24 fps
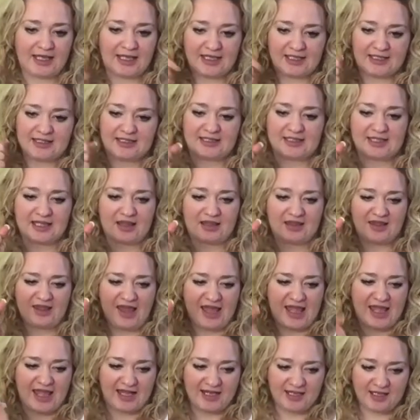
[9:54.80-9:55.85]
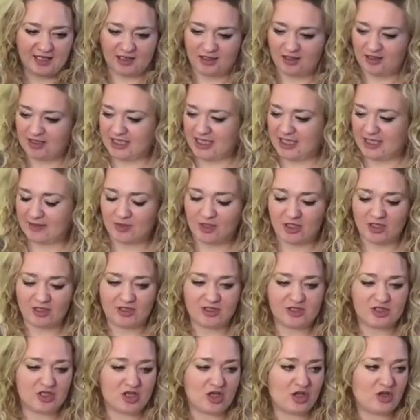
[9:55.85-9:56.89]
And then I am
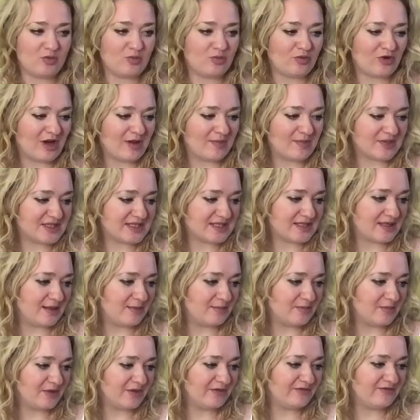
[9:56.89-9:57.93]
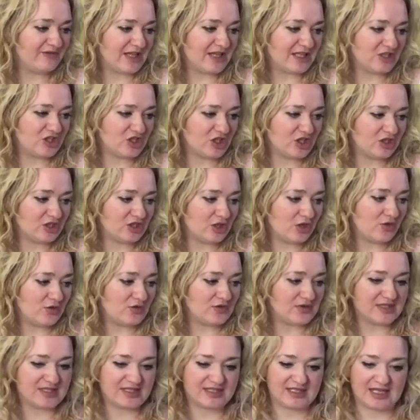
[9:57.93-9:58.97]
going to prep some veg
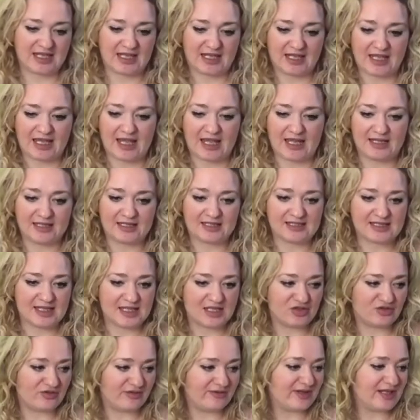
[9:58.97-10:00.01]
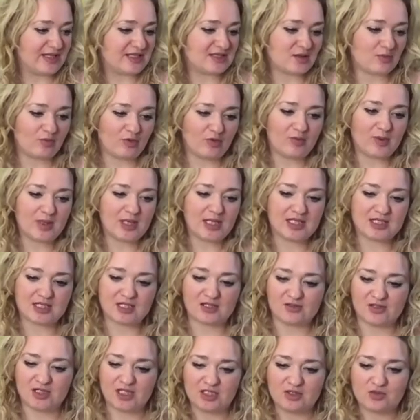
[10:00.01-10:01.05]
to stick in the centre of it. So I probably
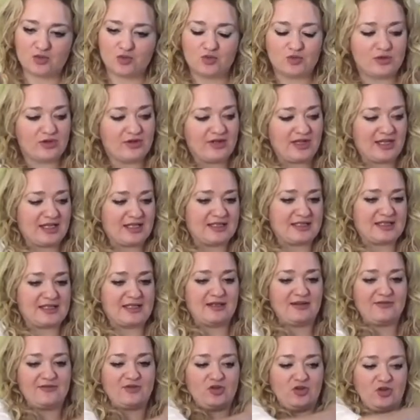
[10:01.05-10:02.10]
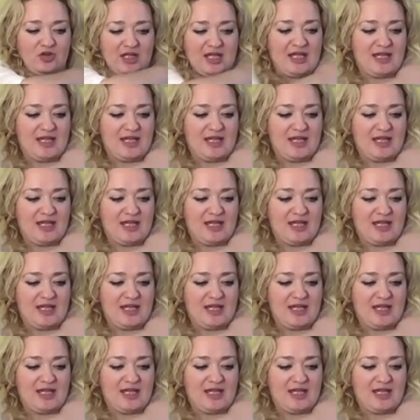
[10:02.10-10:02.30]
don't need all the things that I've got